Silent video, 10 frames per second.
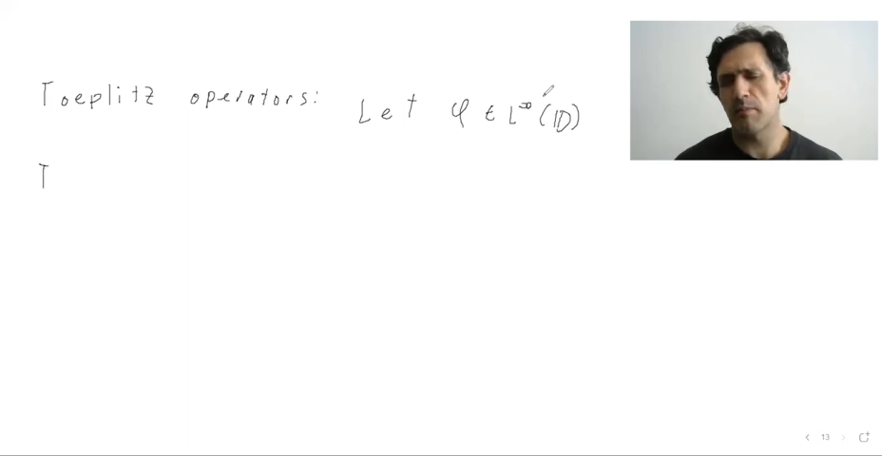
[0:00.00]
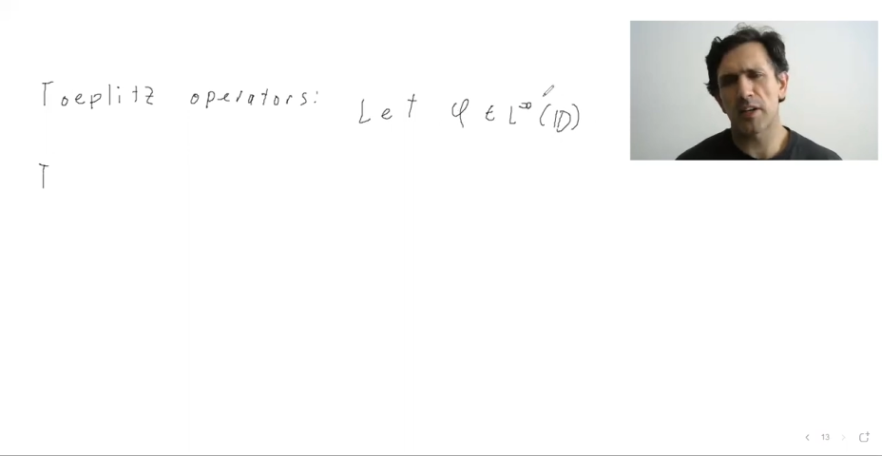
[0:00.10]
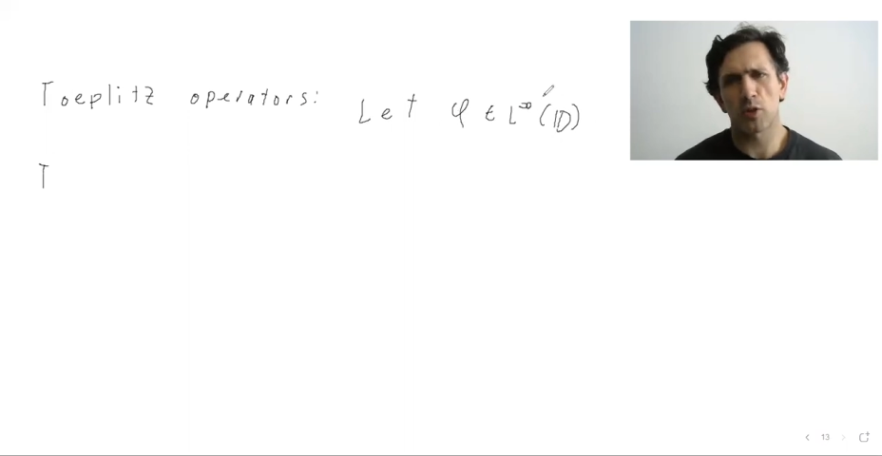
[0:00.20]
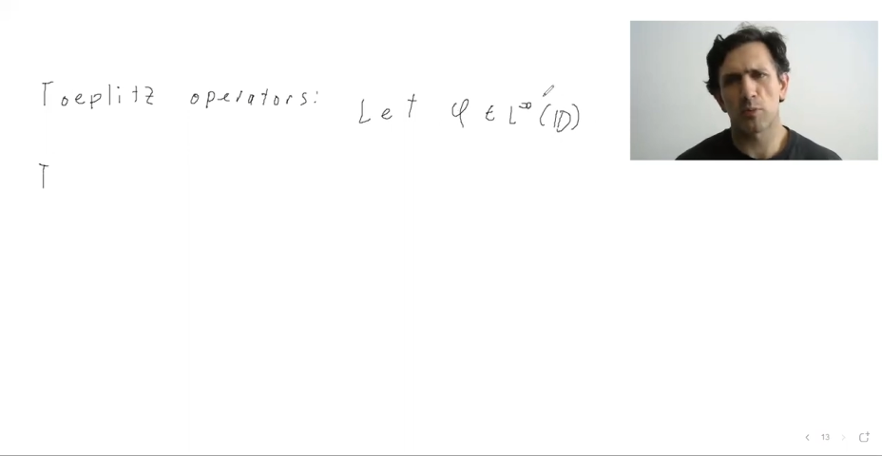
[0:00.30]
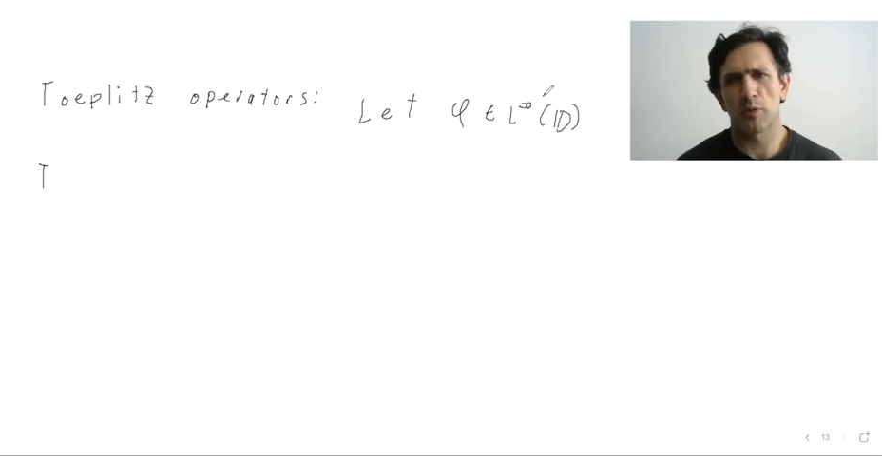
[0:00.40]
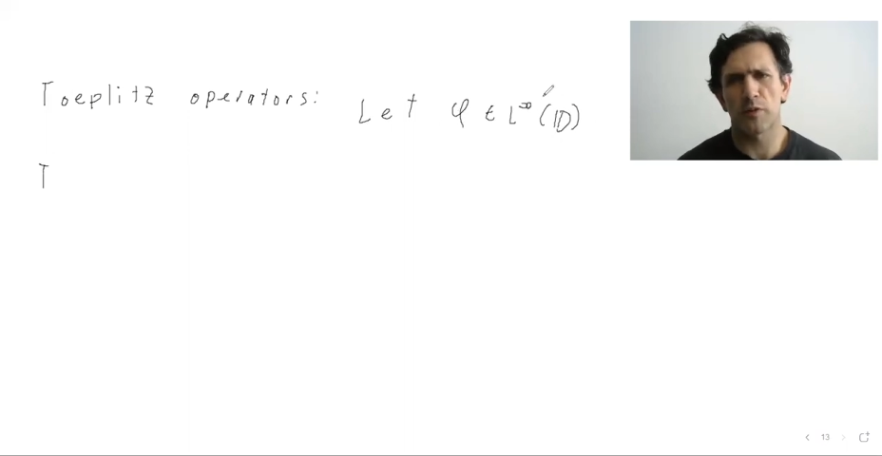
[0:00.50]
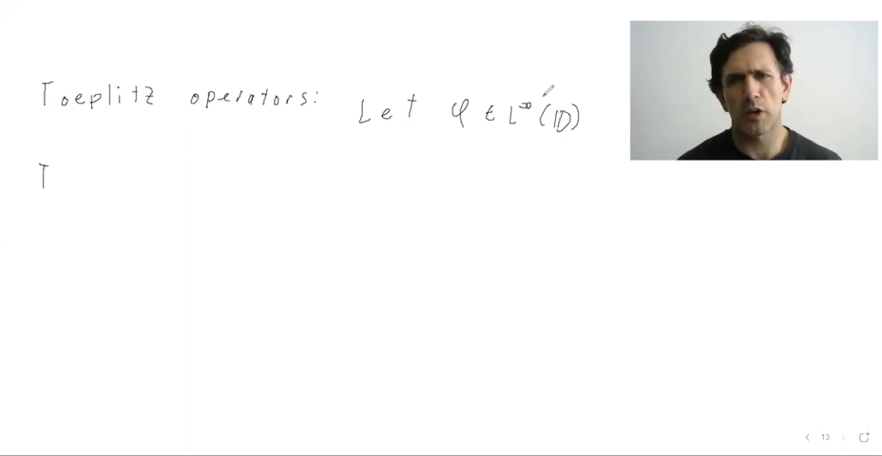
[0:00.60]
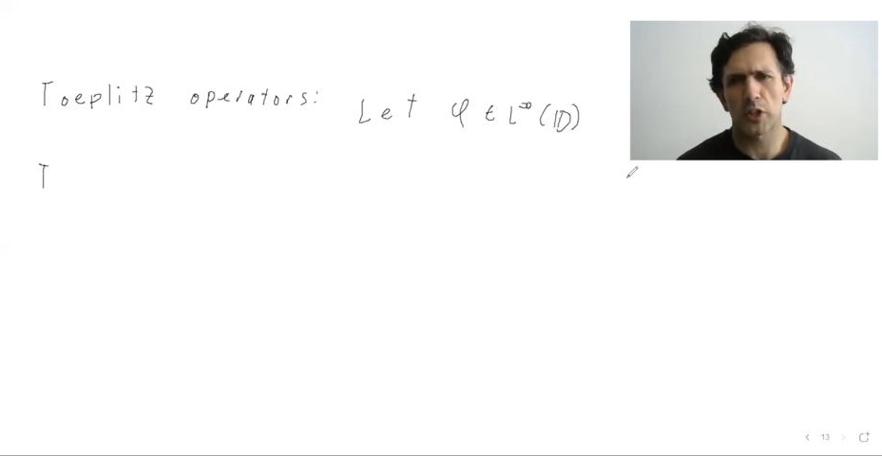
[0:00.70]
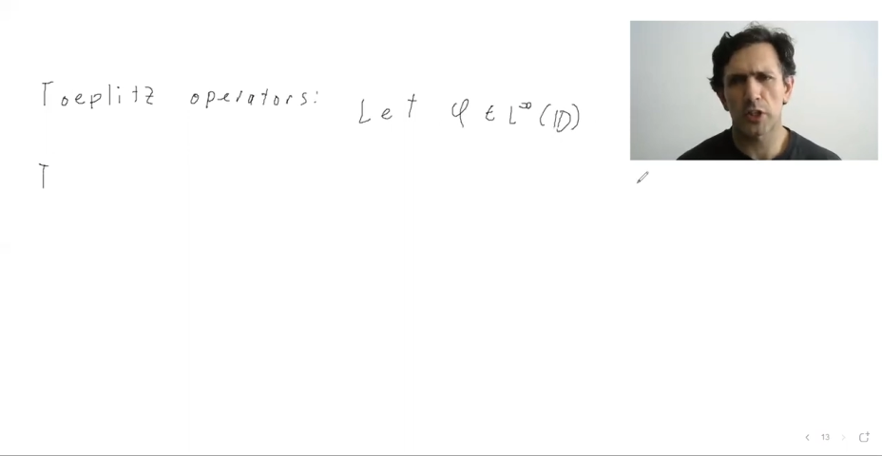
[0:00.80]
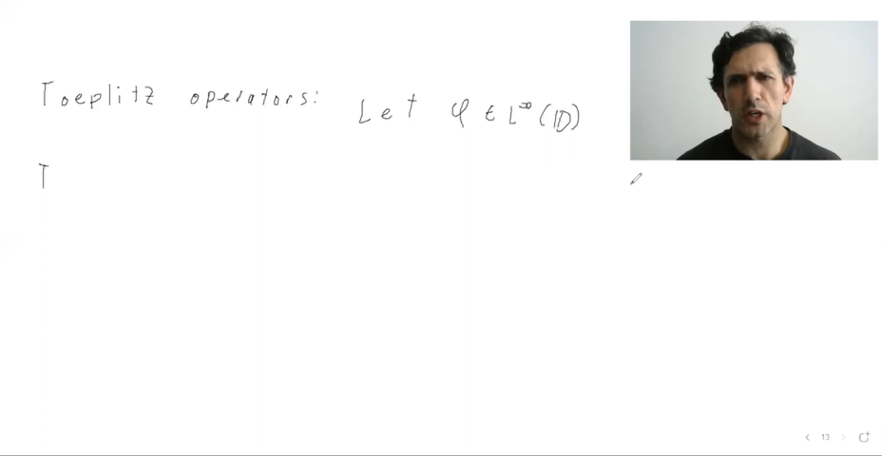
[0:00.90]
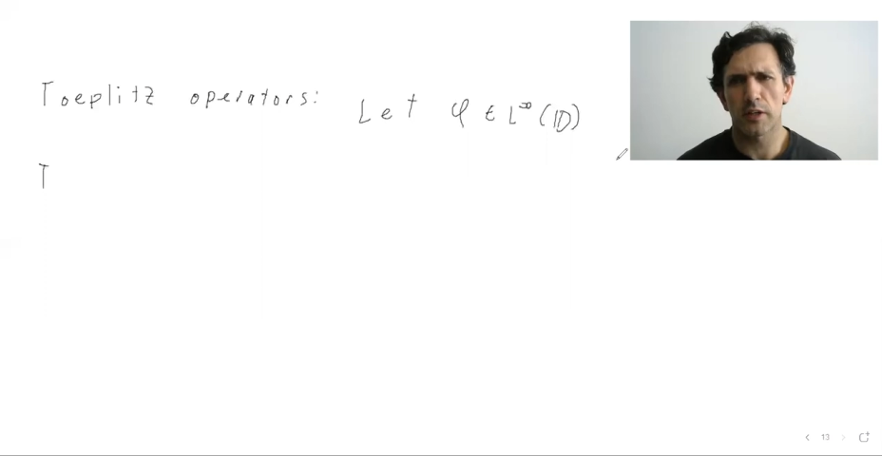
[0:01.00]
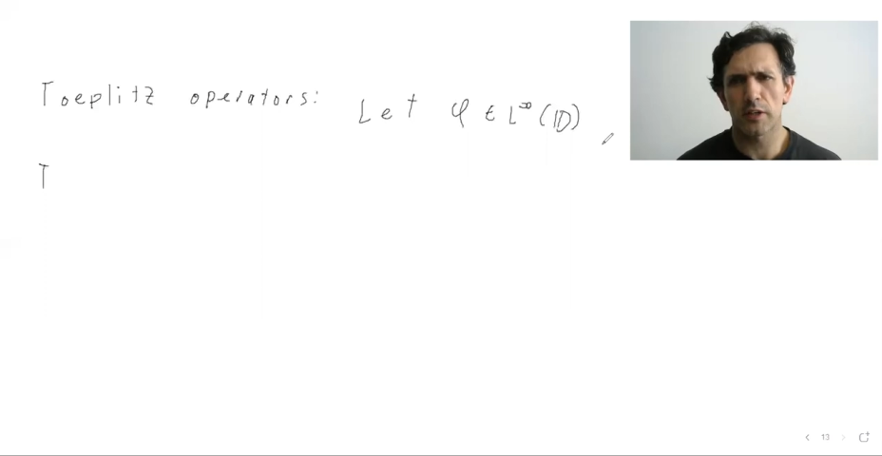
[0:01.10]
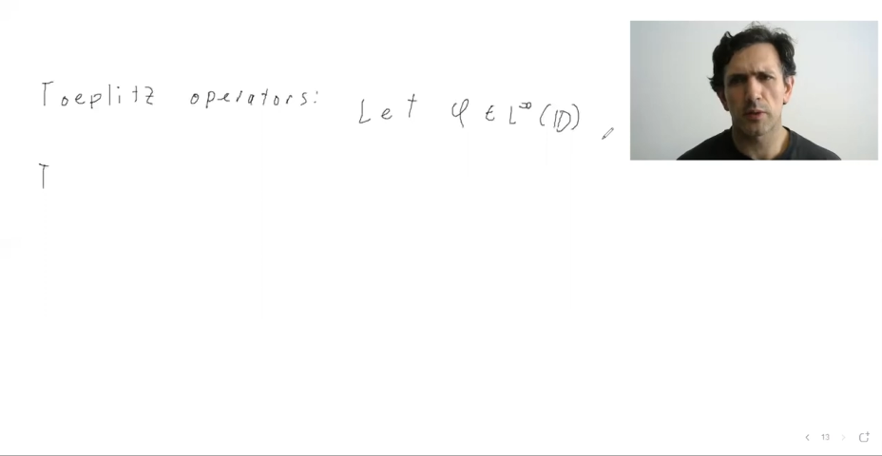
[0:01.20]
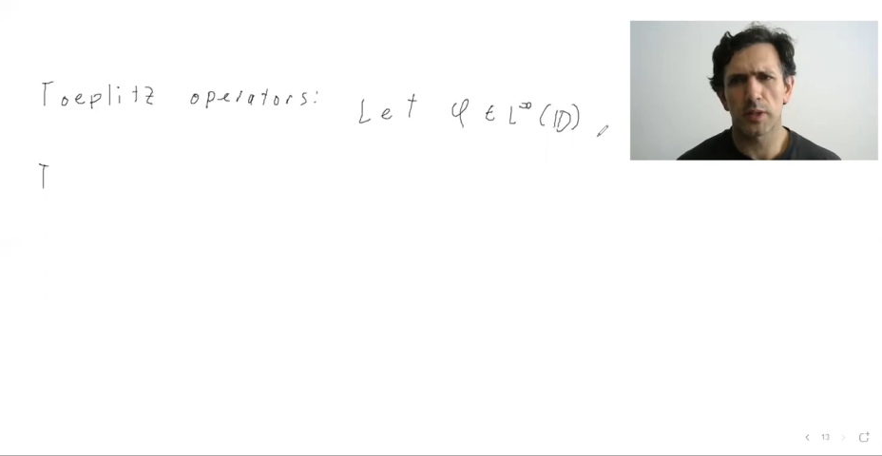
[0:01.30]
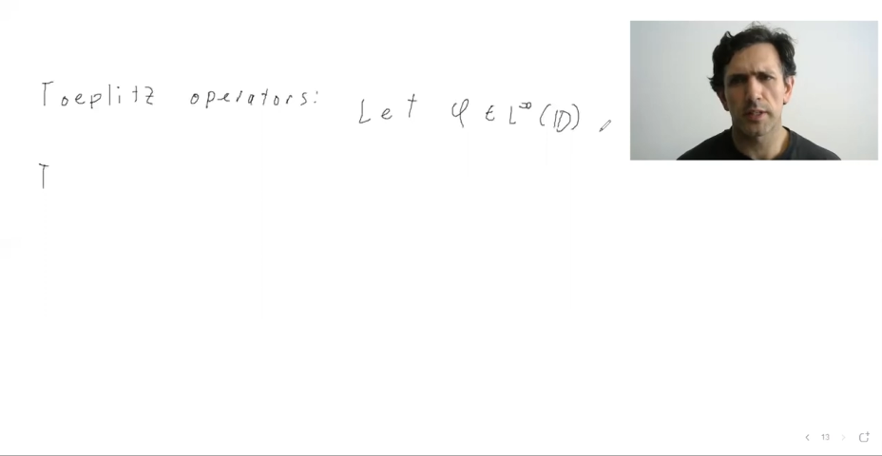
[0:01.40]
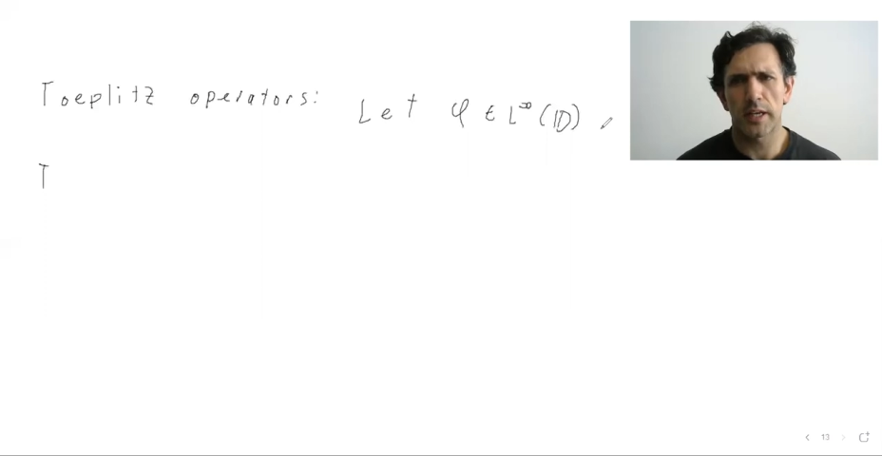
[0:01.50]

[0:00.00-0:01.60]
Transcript: measurable function on the unit